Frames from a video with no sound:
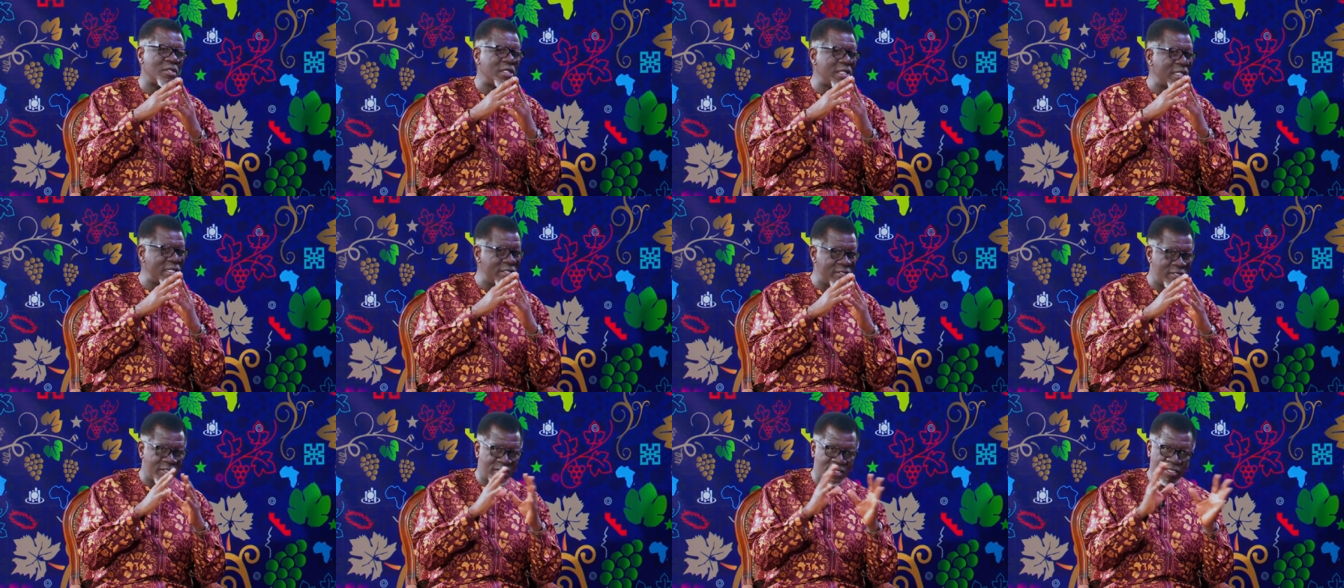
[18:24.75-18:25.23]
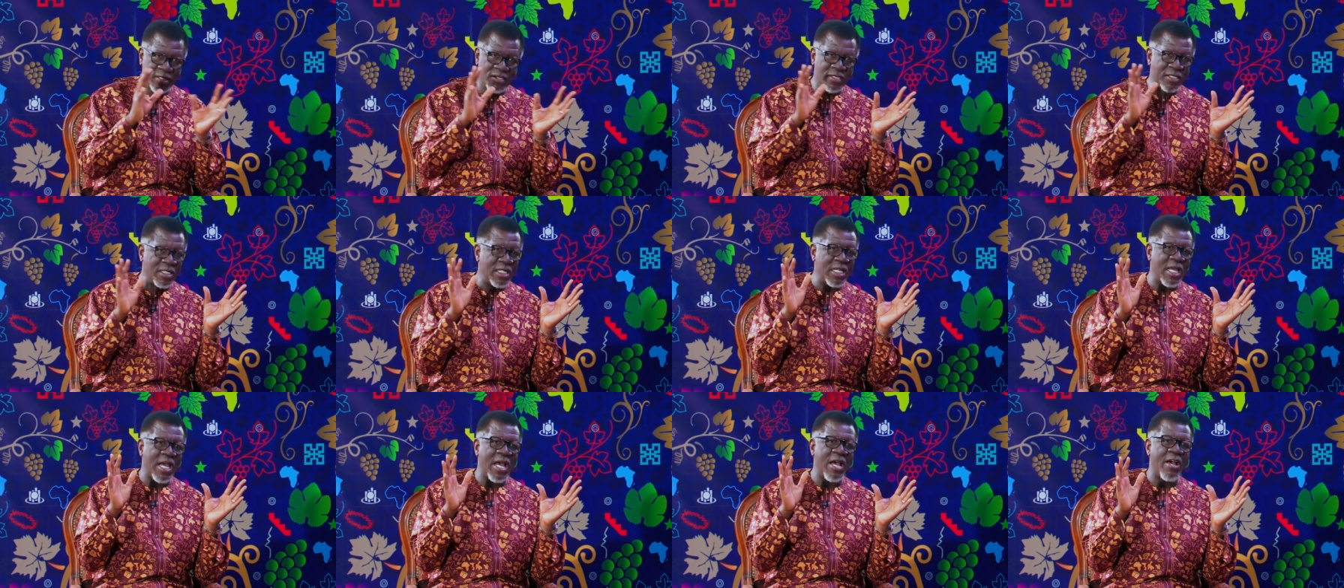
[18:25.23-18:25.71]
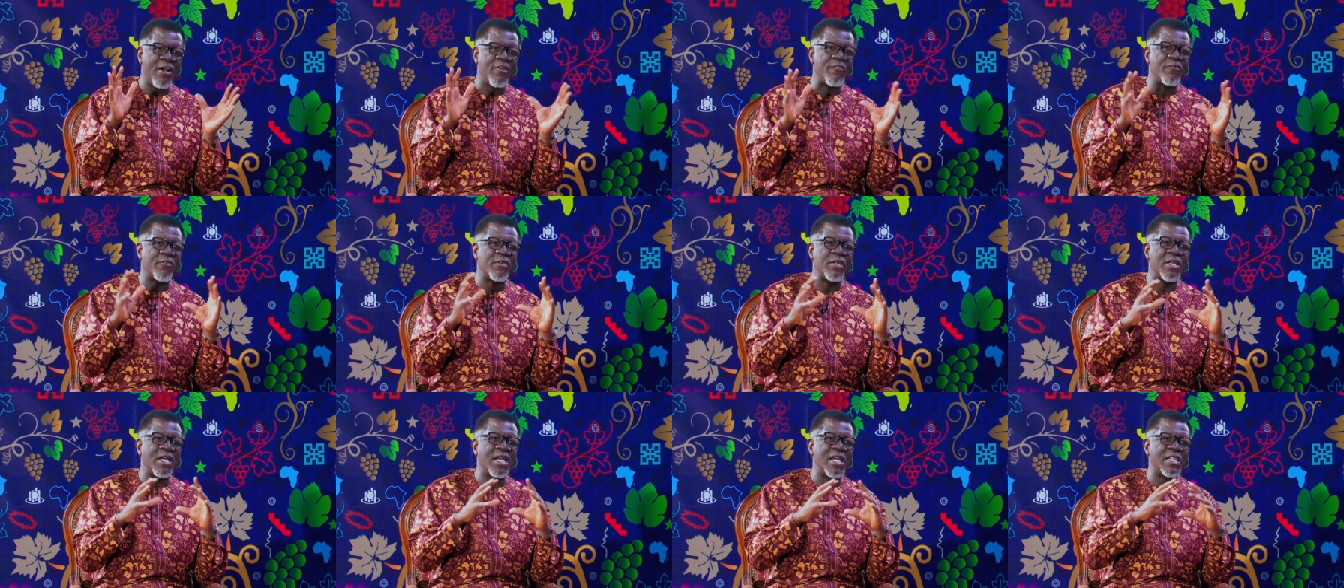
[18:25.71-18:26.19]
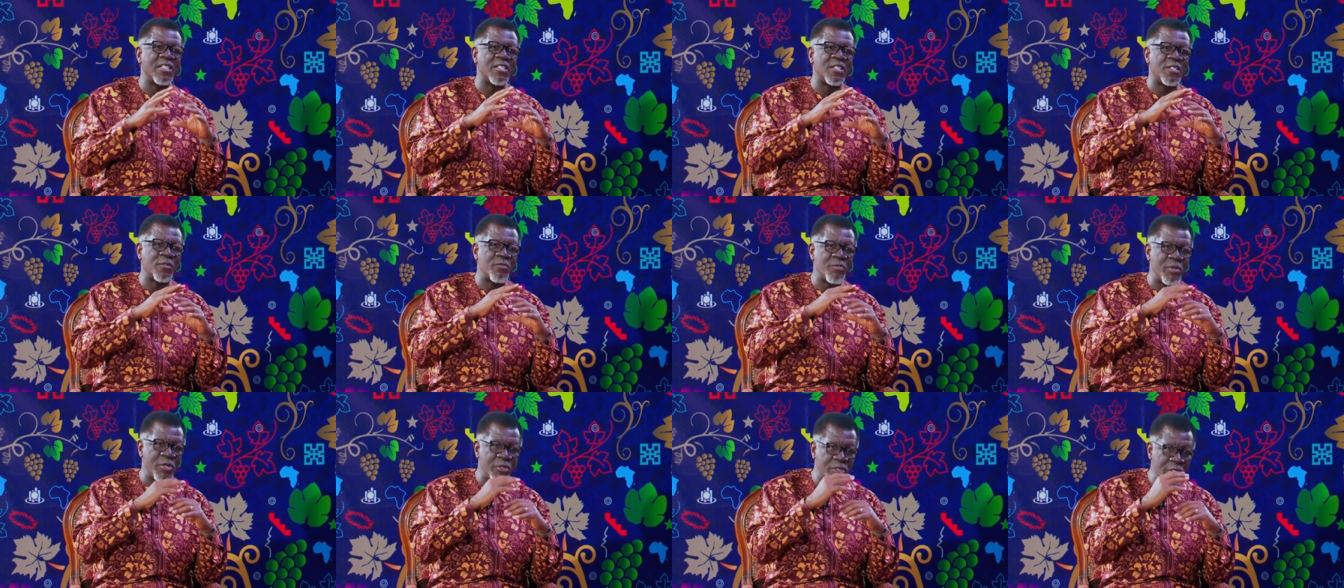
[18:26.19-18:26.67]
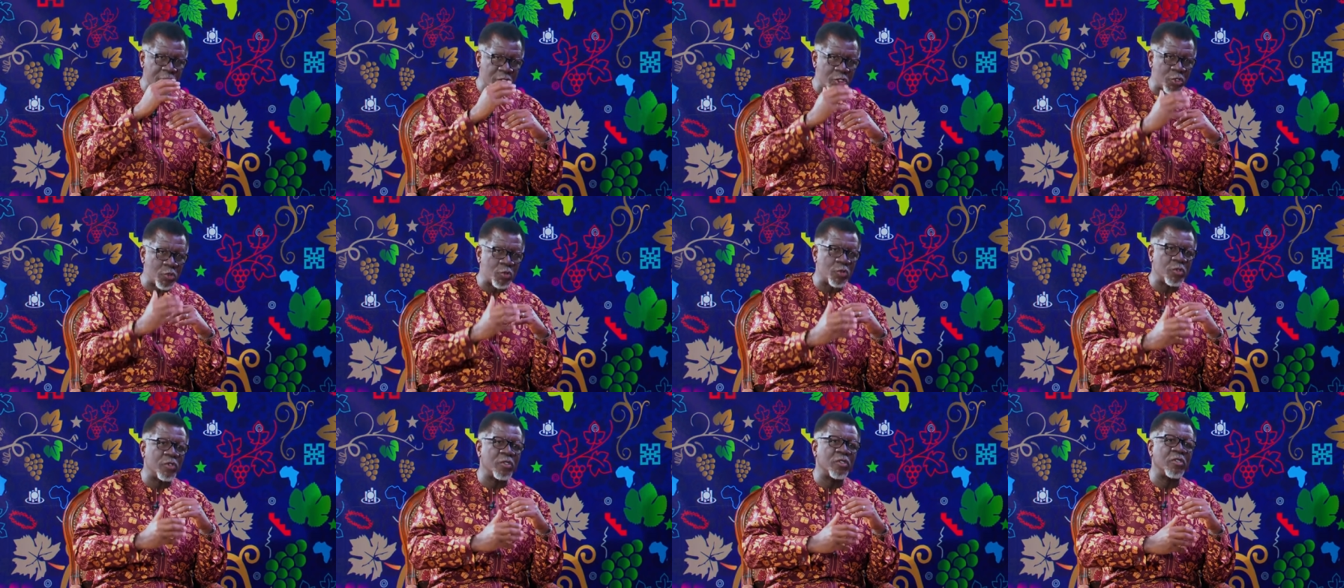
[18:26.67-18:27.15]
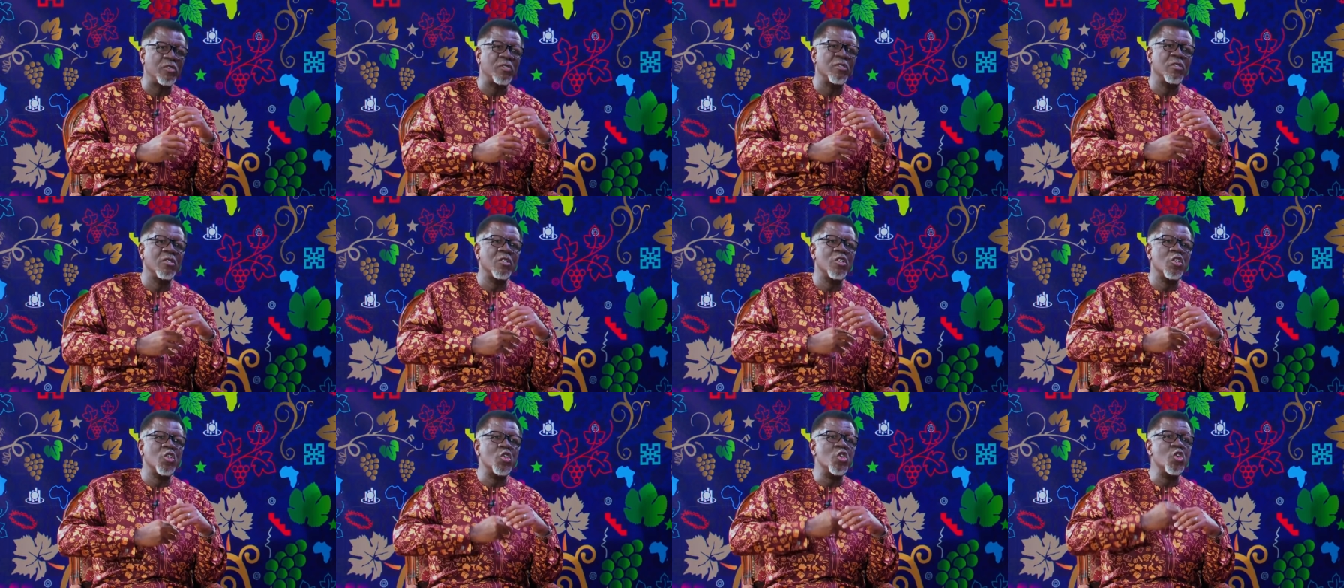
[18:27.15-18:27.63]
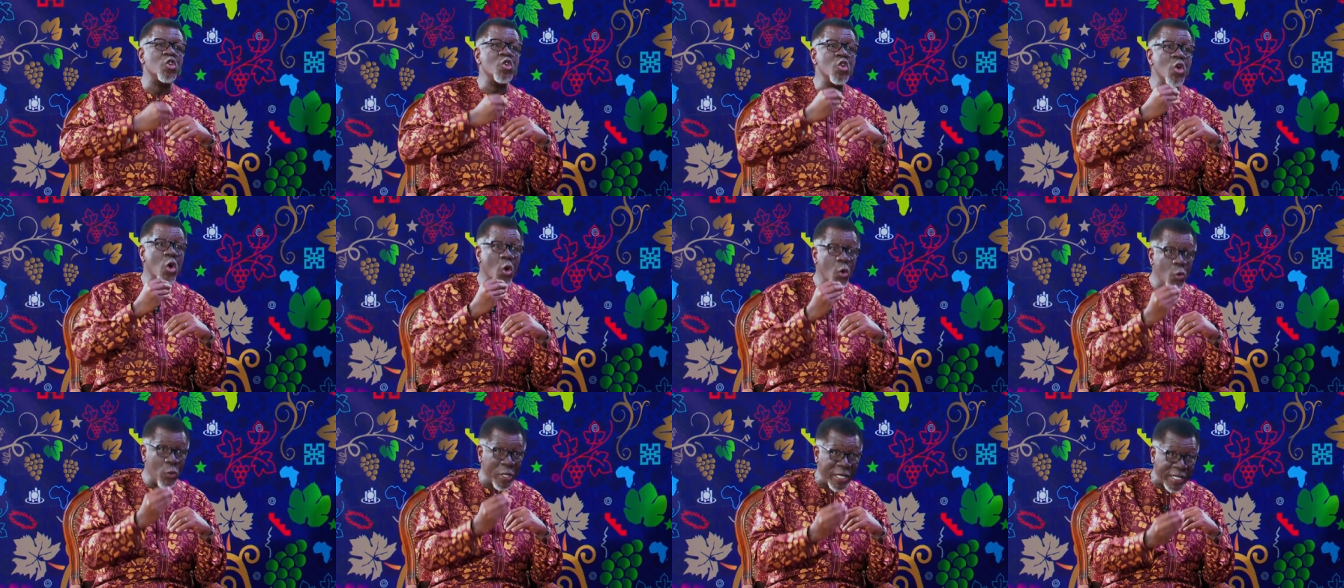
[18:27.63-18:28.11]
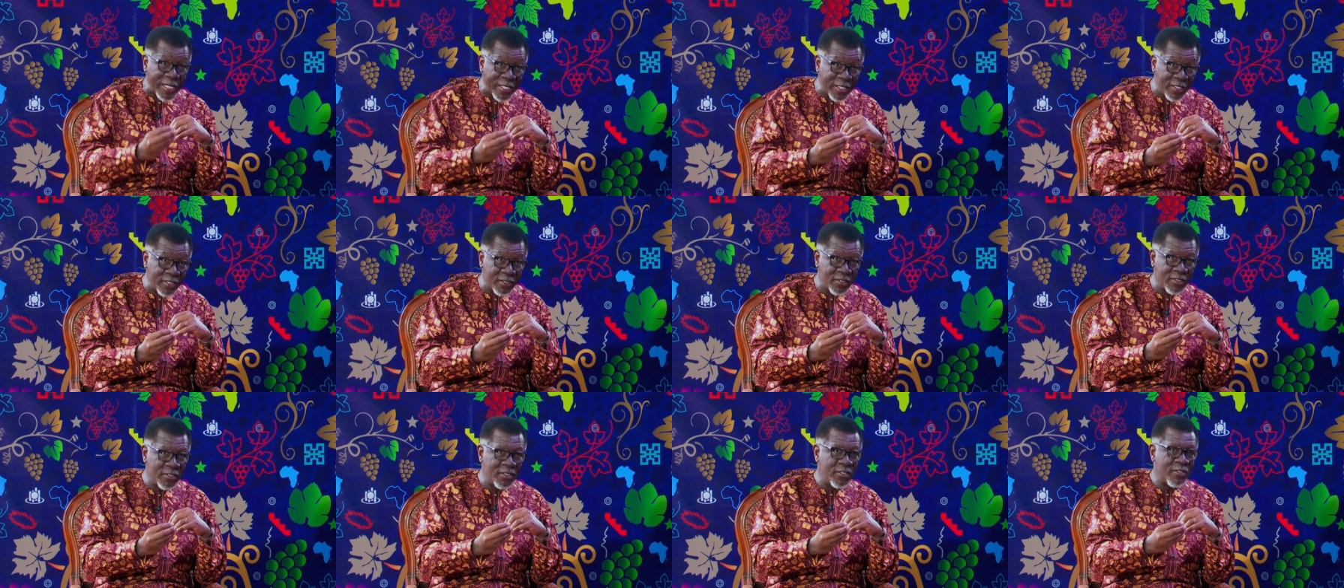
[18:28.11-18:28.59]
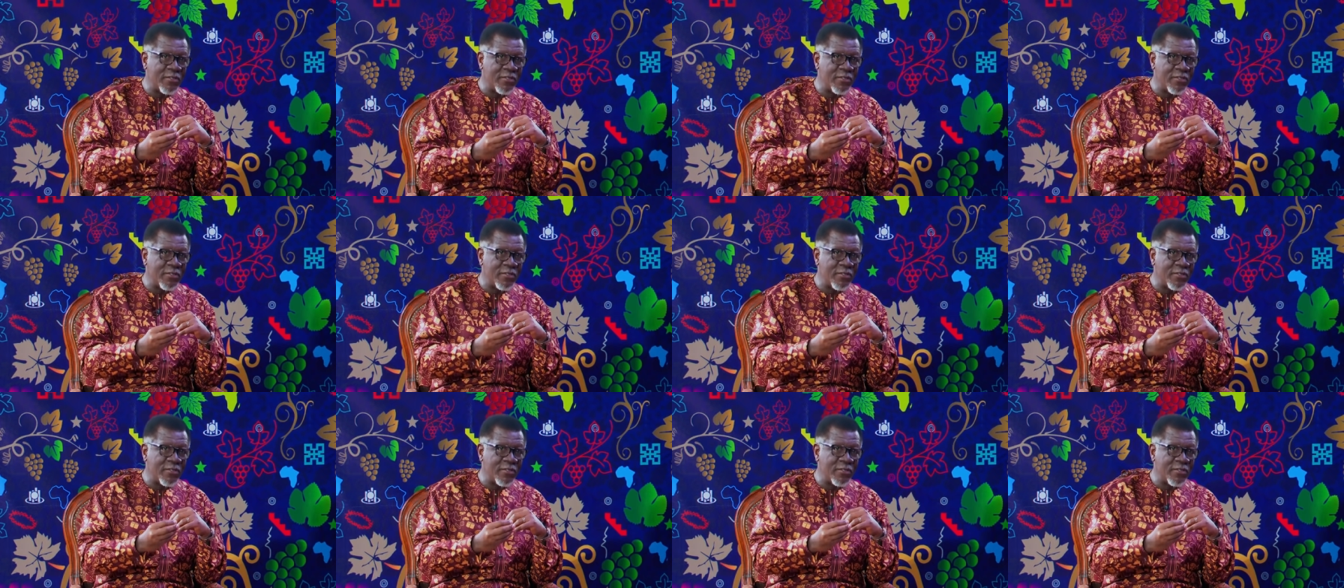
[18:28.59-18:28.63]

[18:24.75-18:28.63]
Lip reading: instantly have a spiritual knowing